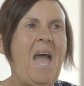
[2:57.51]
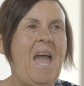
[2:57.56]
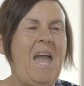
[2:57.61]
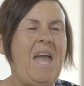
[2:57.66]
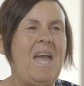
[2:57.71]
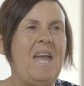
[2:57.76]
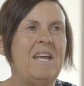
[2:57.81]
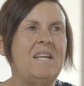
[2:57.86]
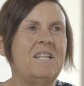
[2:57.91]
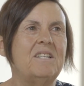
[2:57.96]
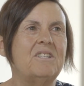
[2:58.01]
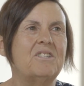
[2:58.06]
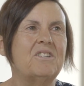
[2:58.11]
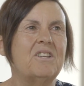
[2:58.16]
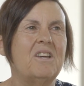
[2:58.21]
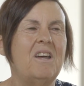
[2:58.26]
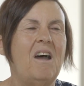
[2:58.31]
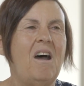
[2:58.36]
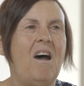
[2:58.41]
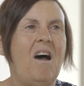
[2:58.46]
And
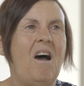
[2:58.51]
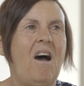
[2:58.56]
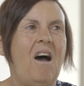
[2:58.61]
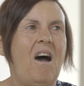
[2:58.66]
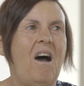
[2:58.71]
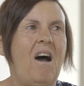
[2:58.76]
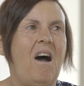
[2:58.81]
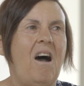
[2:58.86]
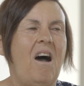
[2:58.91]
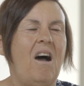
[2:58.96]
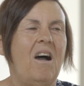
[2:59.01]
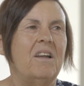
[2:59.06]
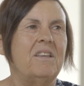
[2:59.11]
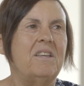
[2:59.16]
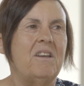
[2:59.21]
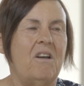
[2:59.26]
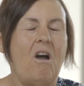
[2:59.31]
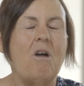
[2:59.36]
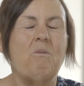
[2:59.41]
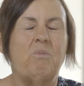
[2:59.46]

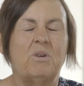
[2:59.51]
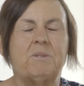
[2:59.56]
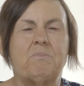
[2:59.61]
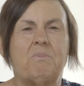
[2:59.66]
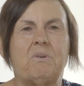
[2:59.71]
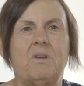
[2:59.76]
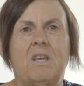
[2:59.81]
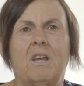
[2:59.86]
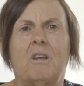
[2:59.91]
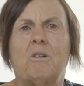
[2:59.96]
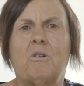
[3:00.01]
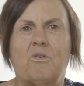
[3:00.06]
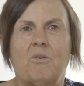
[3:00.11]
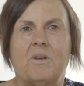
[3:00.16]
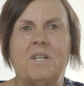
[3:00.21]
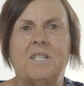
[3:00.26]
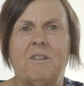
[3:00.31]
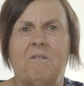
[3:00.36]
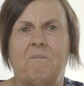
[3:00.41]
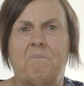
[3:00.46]
yeah, I was pretty
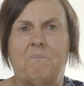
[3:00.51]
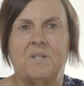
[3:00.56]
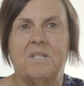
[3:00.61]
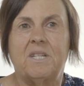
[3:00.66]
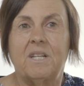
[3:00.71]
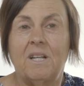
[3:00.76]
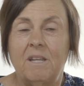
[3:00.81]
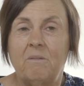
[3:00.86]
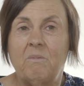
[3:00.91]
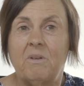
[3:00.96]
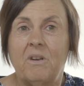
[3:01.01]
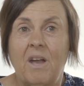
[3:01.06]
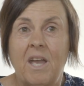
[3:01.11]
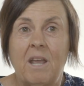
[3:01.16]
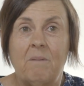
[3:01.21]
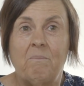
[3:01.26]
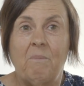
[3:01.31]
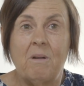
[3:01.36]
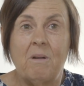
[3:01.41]
aggressive, particularly when I had